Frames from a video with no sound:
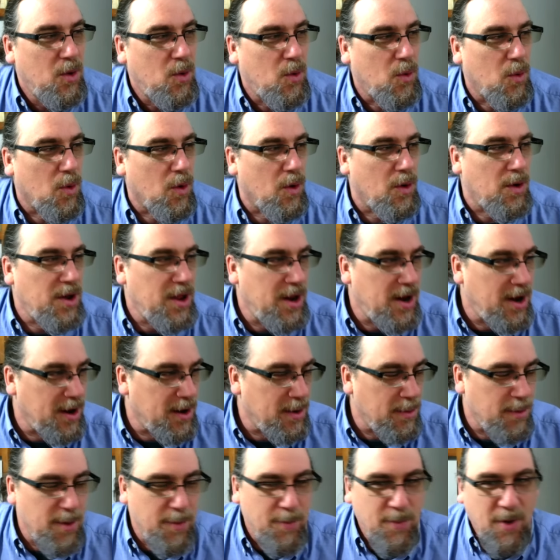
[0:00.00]
or
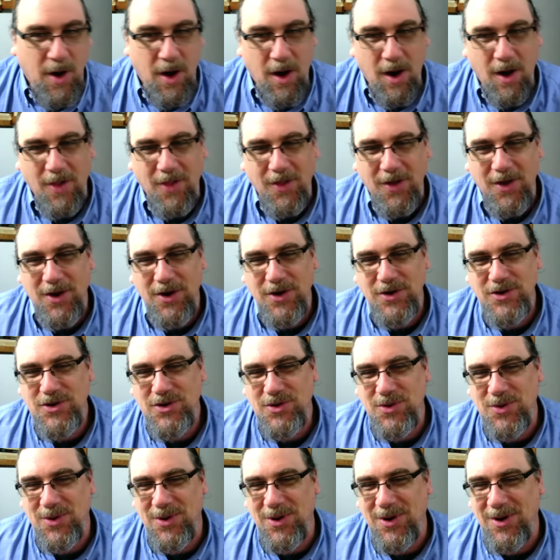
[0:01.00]
needing to be
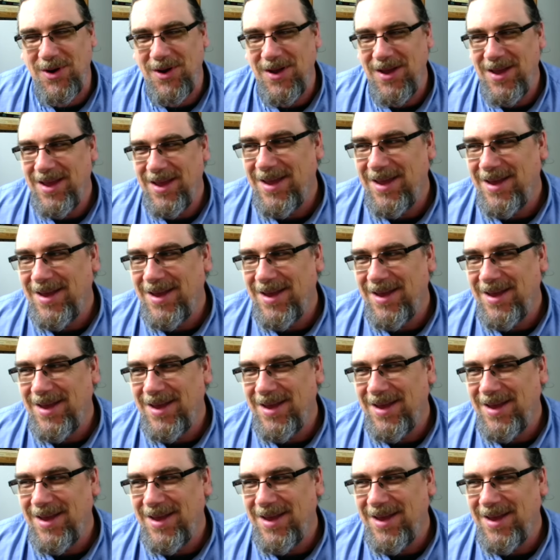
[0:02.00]
polished, or